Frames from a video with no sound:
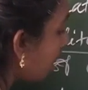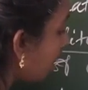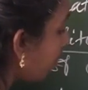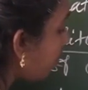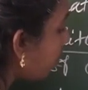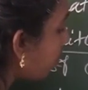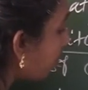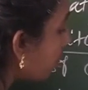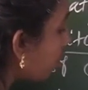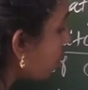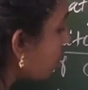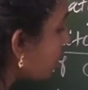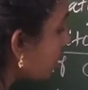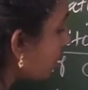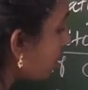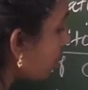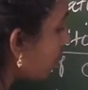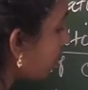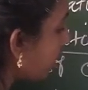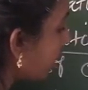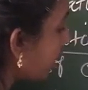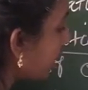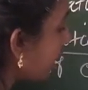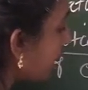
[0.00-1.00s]

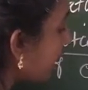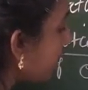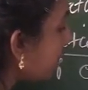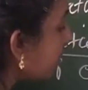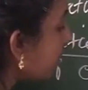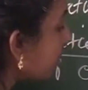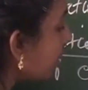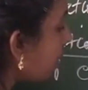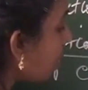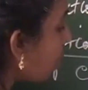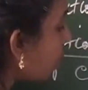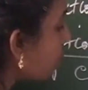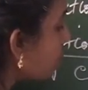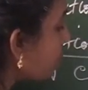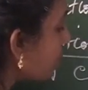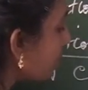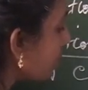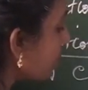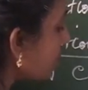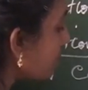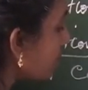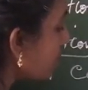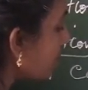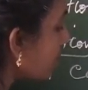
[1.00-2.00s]
approximately
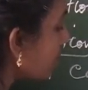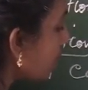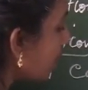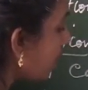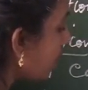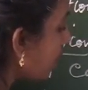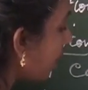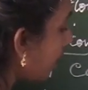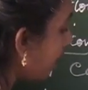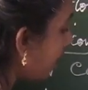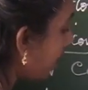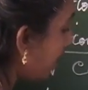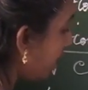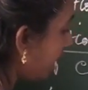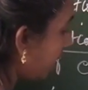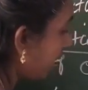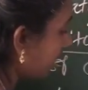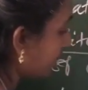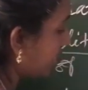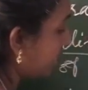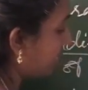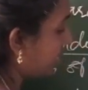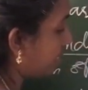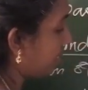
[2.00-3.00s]
1000
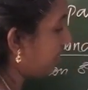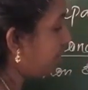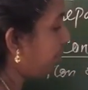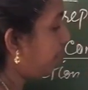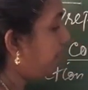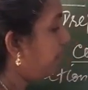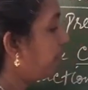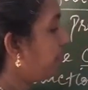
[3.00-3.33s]
lux.